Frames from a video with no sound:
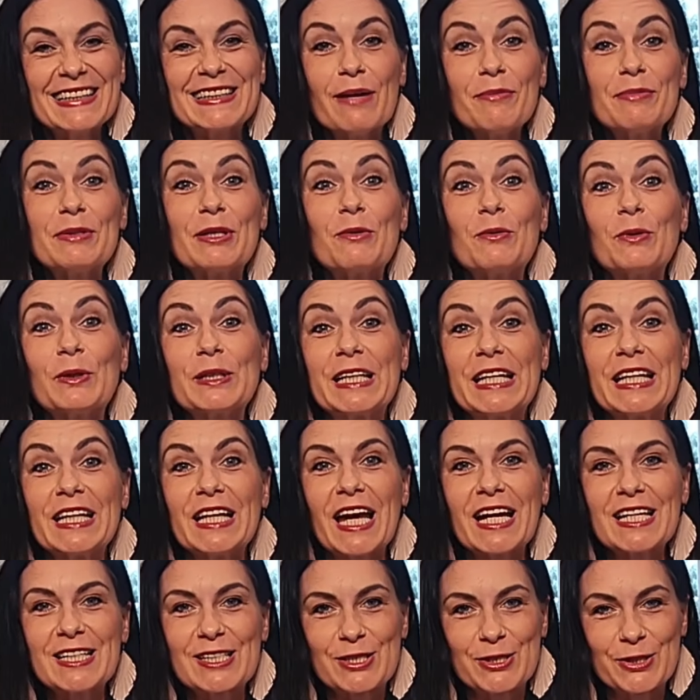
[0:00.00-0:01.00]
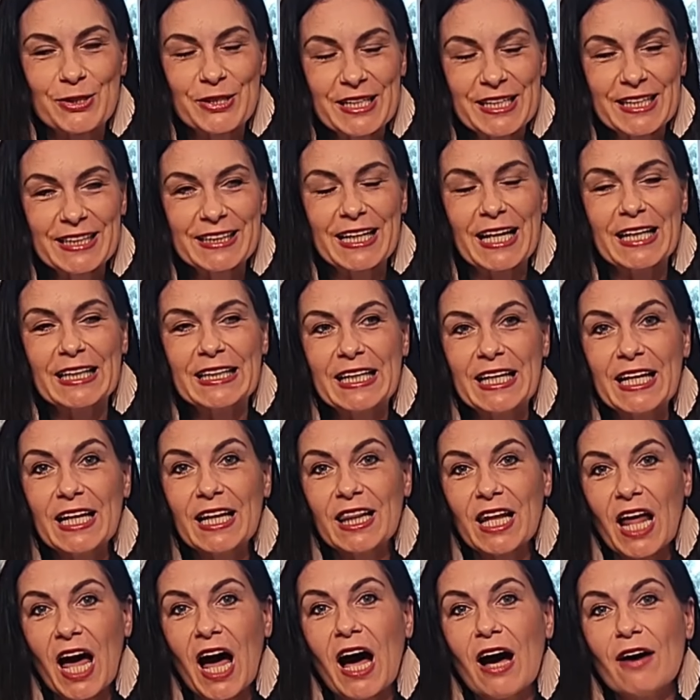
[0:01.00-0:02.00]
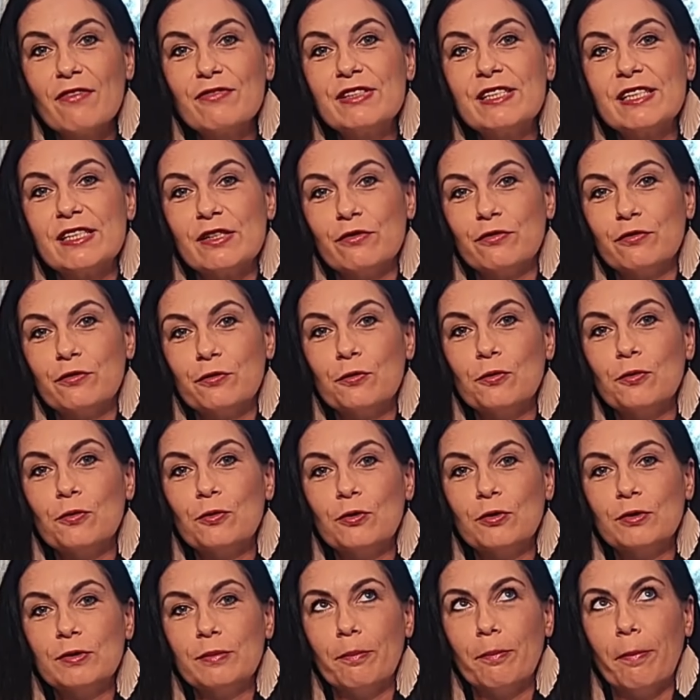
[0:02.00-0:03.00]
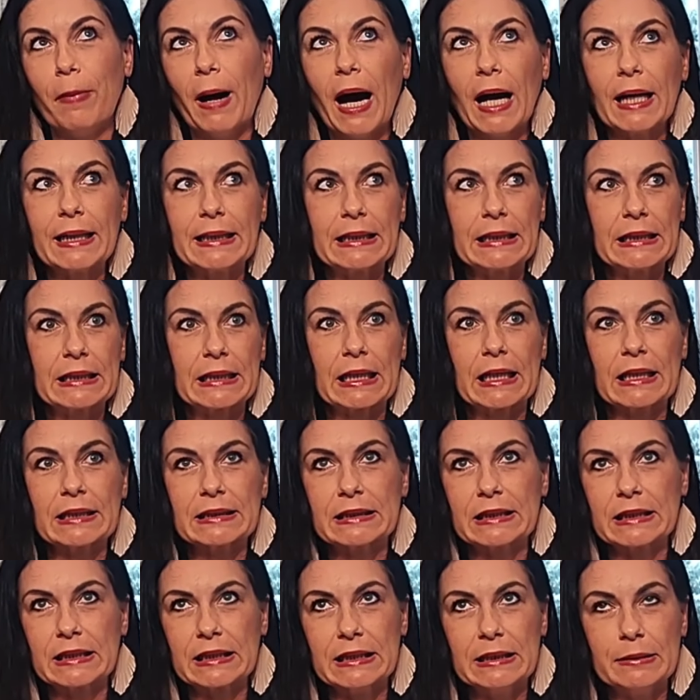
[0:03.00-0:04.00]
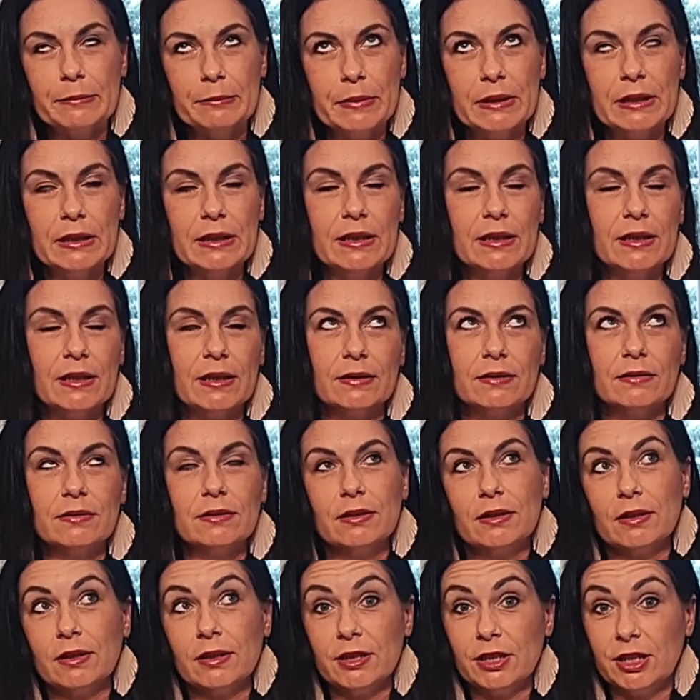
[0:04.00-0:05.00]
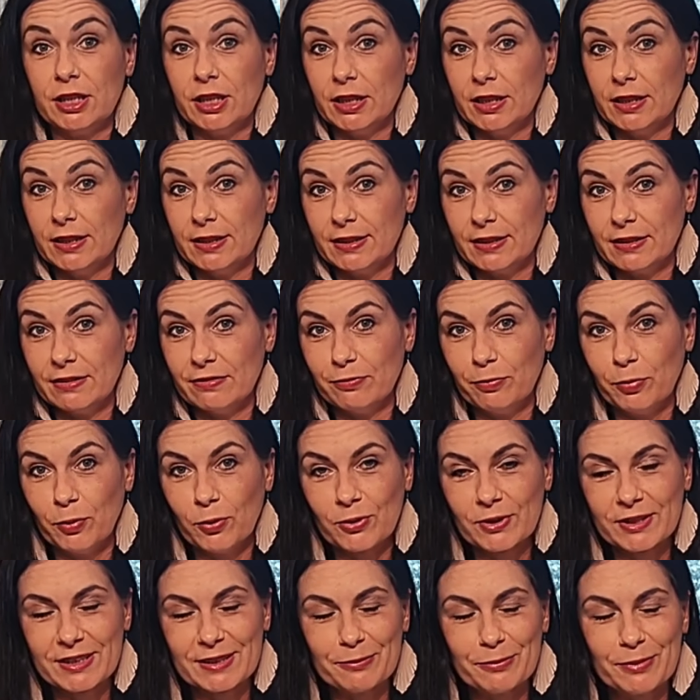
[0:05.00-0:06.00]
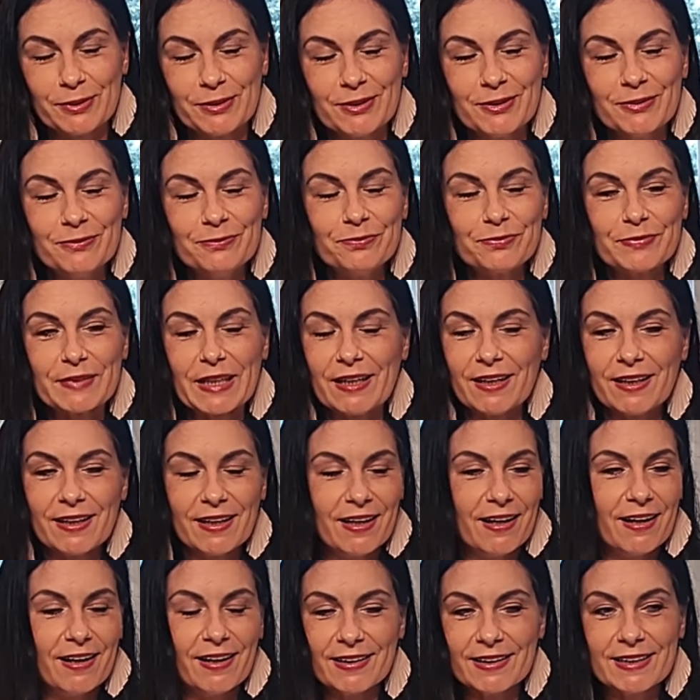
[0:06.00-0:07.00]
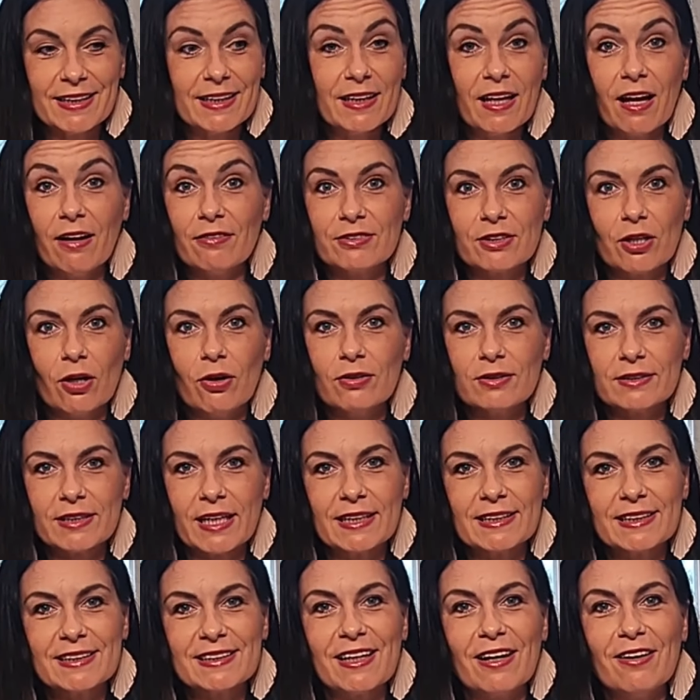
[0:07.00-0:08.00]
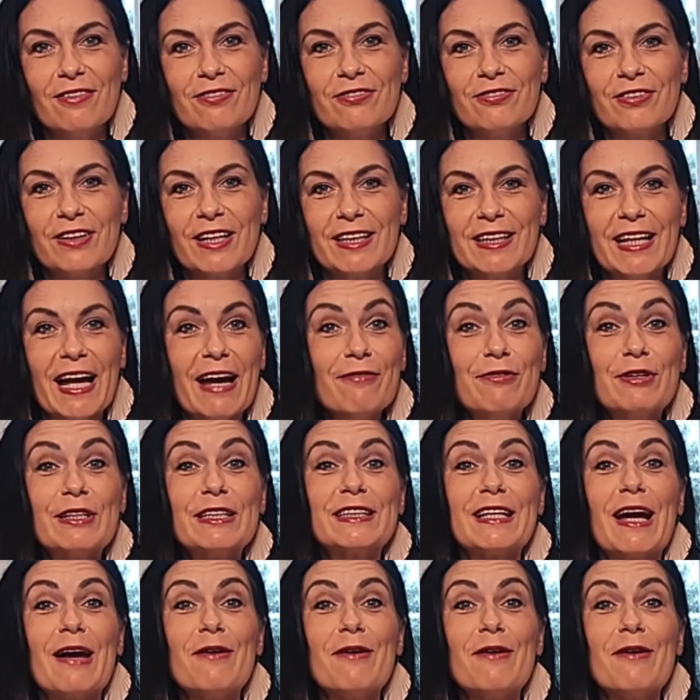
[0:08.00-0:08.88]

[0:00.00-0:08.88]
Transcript: something what he likes to eat, and he loves seafood, buttery and creamy and cheesy if possible. He loves all that stuff, and every